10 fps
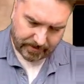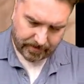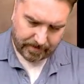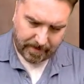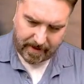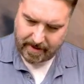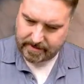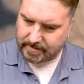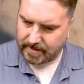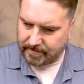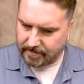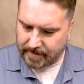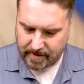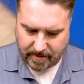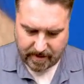3 packs left. We got
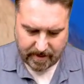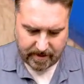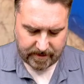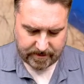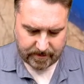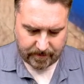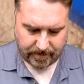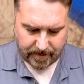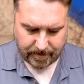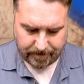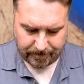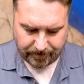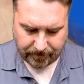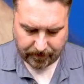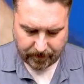a lot of hits so far.
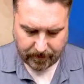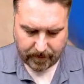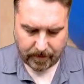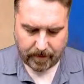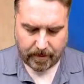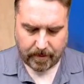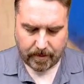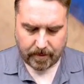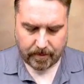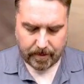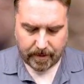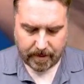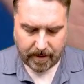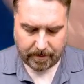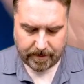Green
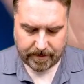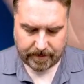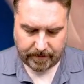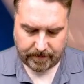Goblin.